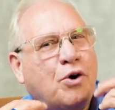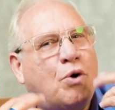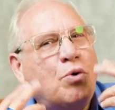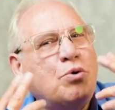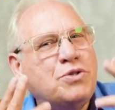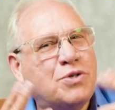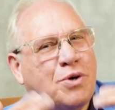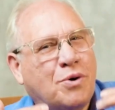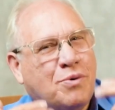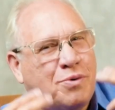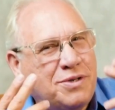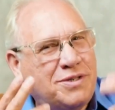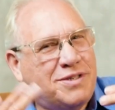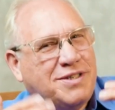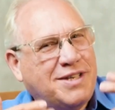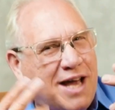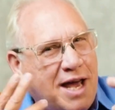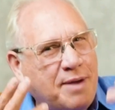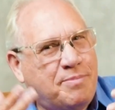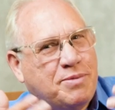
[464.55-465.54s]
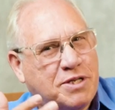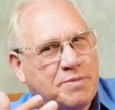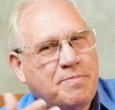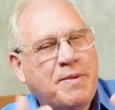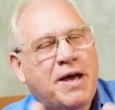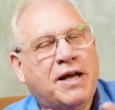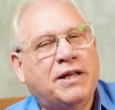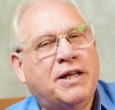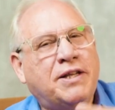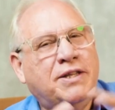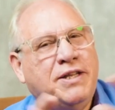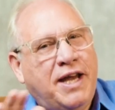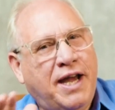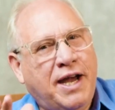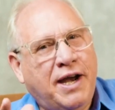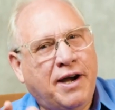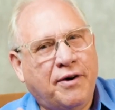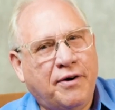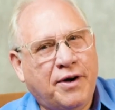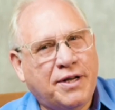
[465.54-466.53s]
ozone type smell in
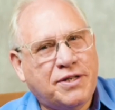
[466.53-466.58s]
the air.